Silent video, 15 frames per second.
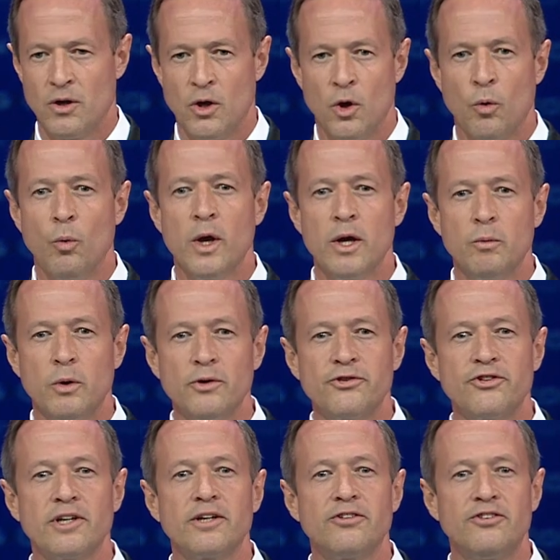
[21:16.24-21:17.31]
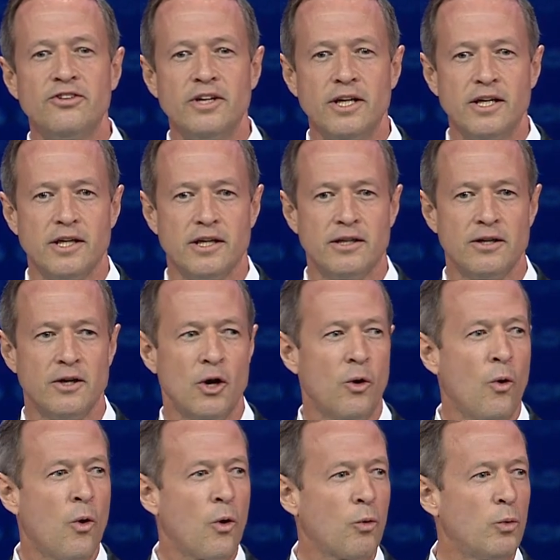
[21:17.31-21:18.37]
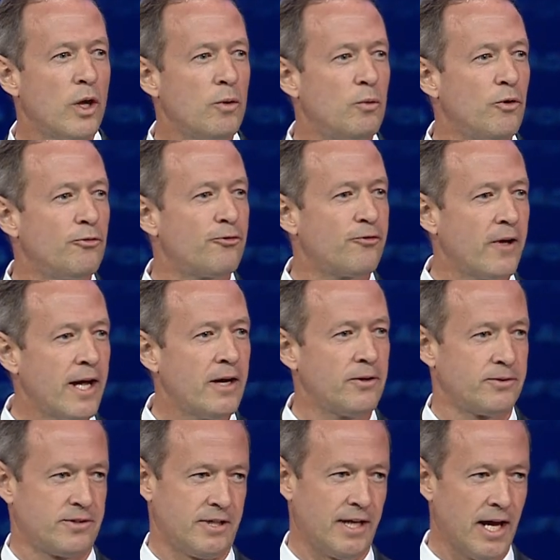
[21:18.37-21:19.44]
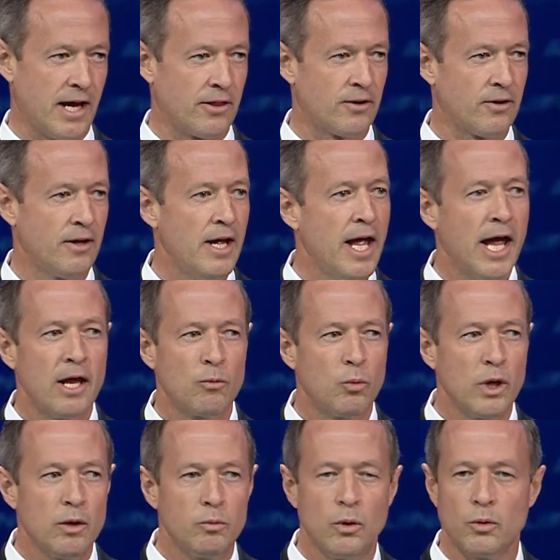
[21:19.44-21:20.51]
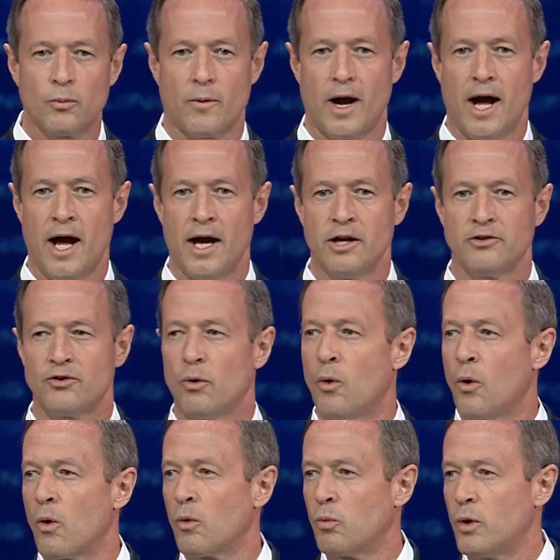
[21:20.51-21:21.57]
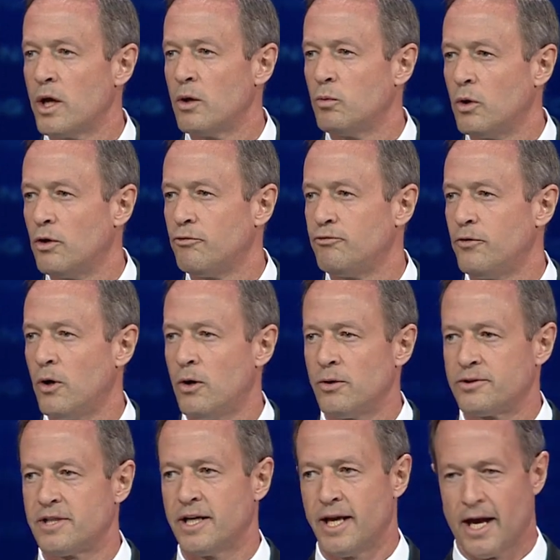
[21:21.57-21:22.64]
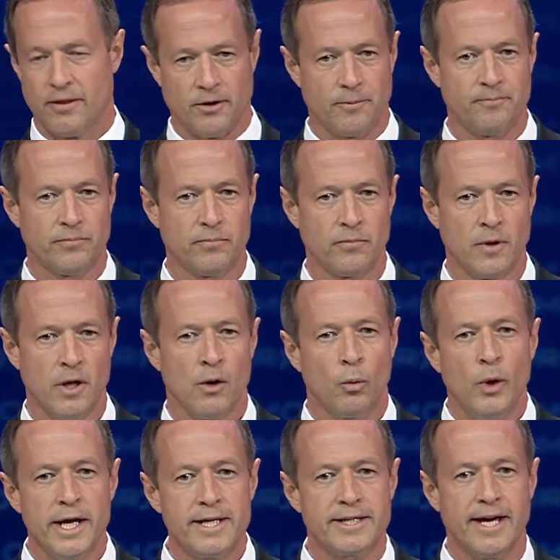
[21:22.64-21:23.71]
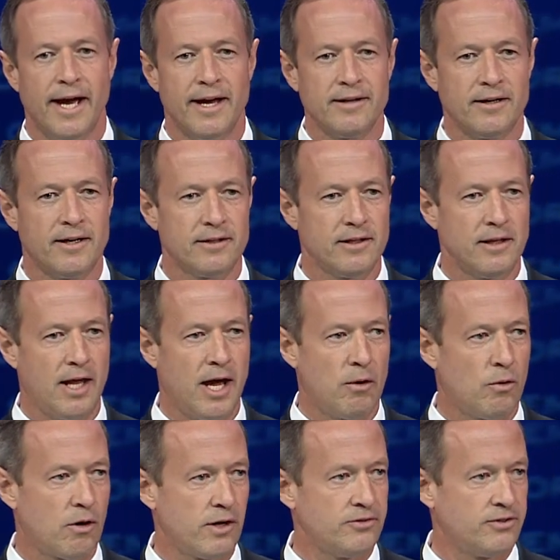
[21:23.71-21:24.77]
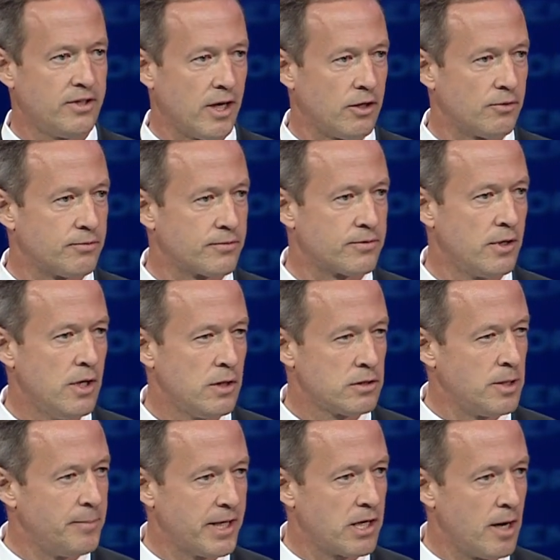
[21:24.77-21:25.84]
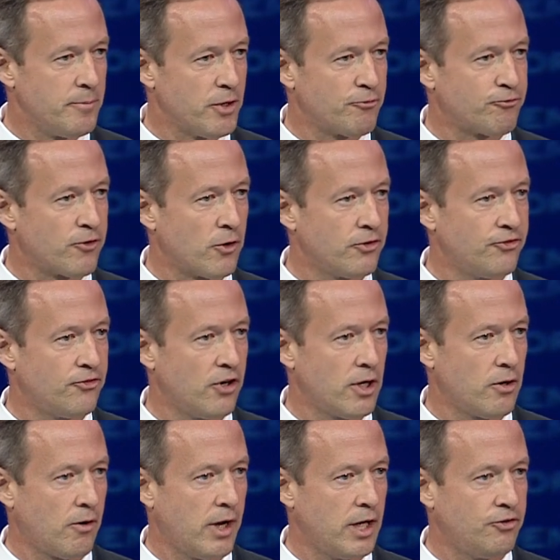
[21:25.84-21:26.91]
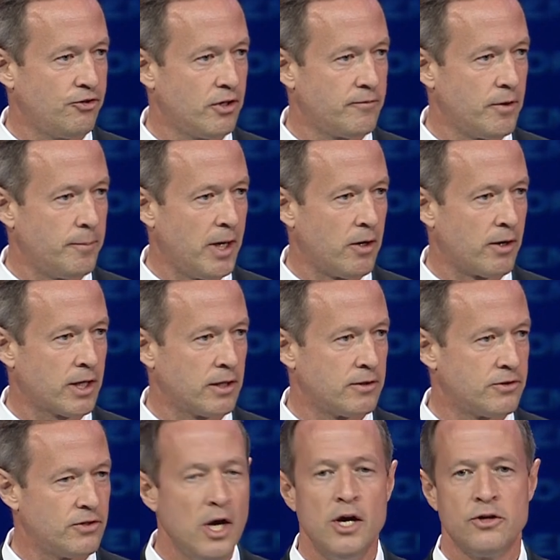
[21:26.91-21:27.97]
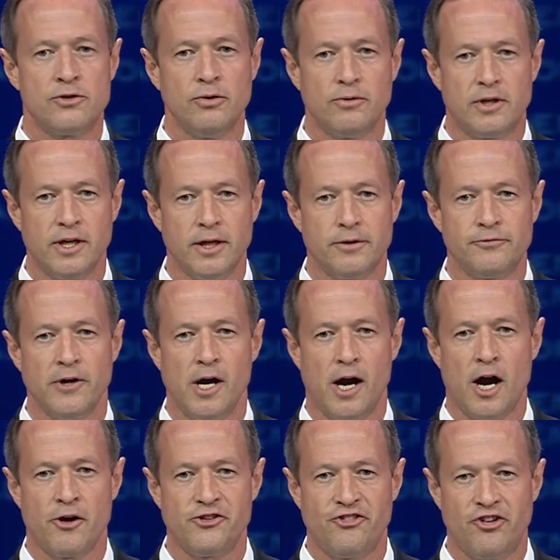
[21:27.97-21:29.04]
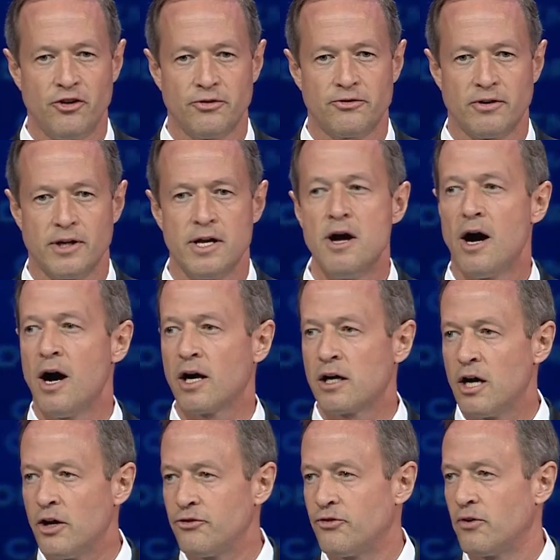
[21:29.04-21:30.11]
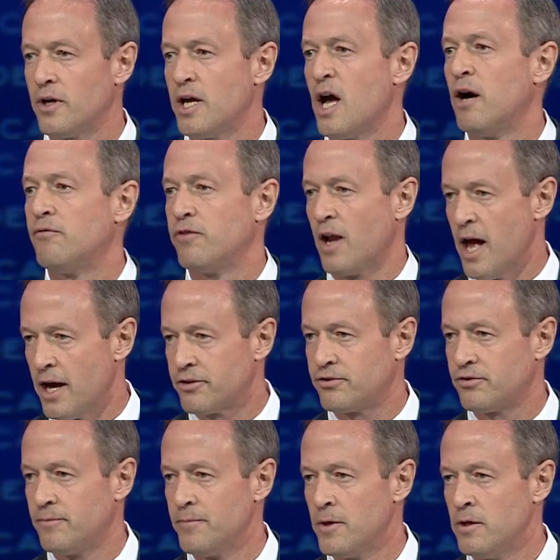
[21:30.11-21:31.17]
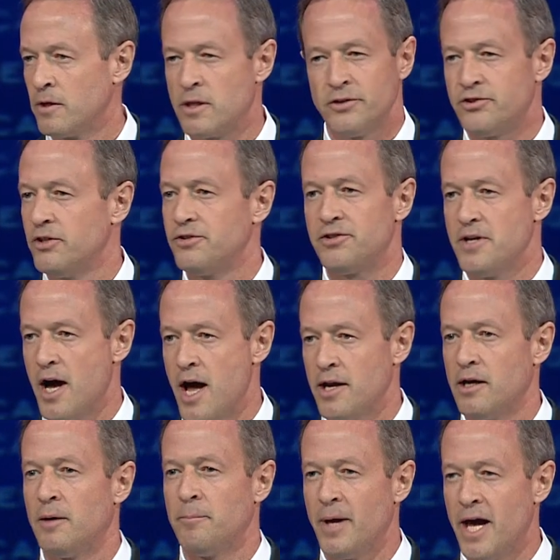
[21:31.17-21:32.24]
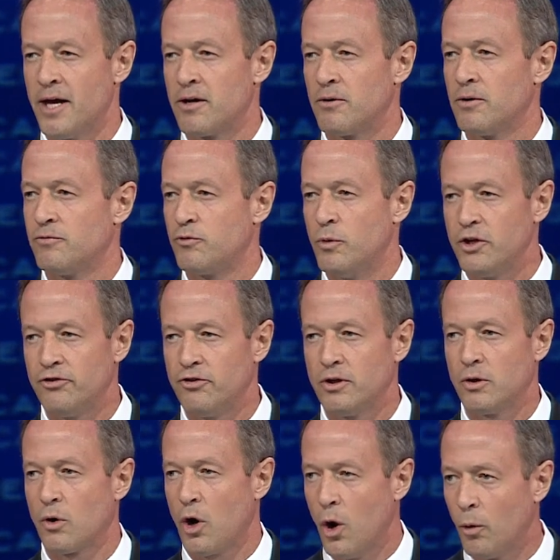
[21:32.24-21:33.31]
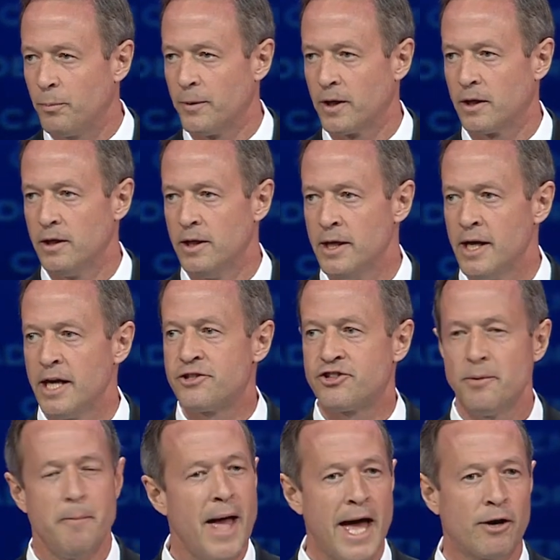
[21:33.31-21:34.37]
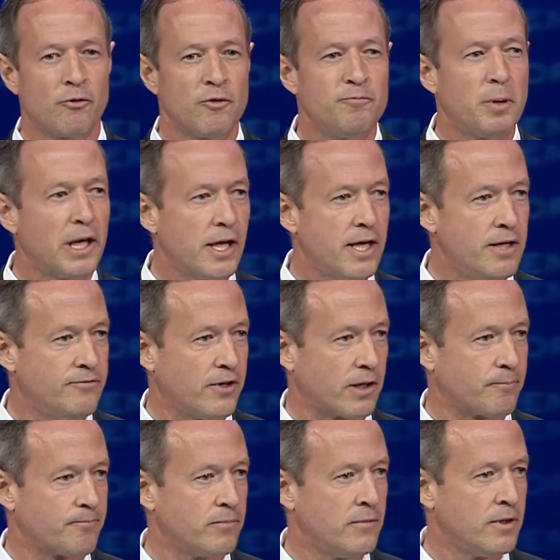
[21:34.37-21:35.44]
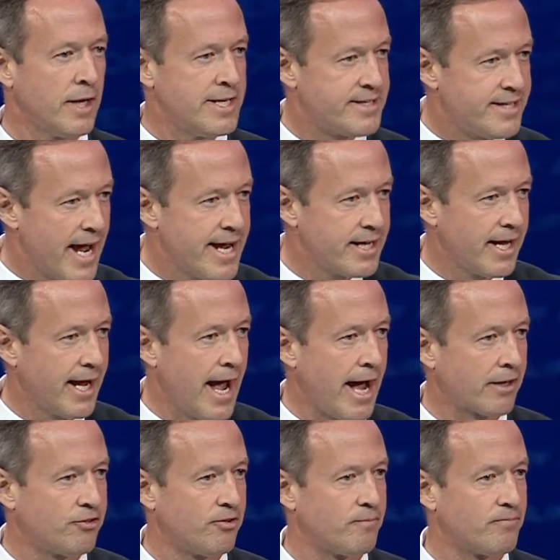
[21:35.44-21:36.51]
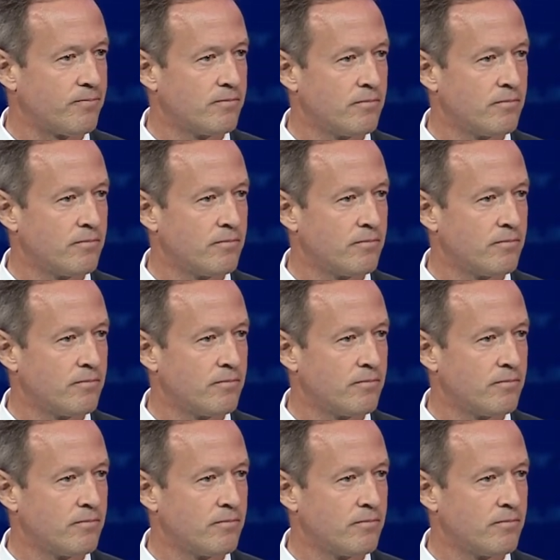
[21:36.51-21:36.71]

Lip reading: We will succeed or we will fail together, and we will rise or we will fall together. We cannot allow ourselves to become the first generation of Americans to give our children a country of less. This is not a matter of wishing or hoping. It's a matter of believing and taking action.